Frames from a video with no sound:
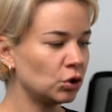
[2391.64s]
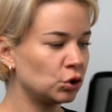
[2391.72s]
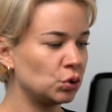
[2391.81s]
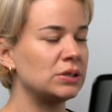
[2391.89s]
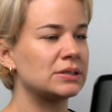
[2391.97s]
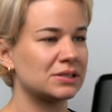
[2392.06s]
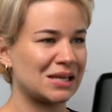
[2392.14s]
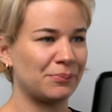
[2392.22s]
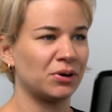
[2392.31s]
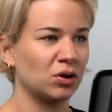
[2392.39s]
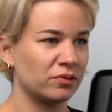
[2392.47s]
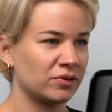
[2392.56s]
You need to
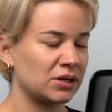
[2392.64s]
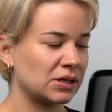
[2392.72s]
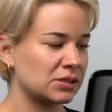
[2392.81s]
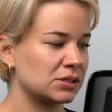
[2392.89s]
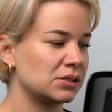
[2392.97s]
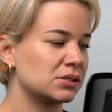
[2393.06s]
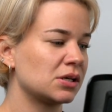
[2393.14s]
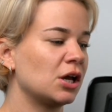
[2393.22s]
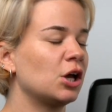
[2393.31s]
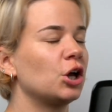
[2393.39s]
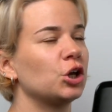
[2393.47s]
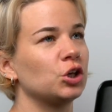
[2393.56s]
separate your finances.
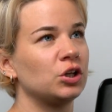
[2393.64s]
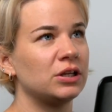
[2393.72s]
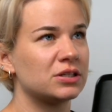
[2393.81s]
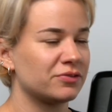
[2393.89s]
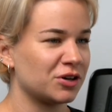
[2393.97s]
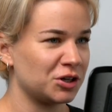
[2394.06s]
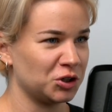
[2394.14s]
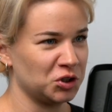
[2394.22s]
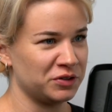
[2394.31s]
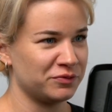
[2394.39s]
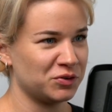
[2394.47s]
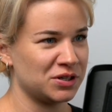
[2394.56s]
You need to find a
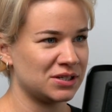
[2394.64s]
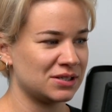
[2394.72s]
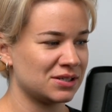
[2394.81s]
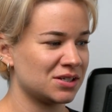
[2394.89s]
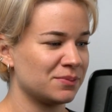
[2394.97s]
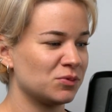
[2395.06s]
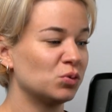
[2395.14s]
good invoicing system.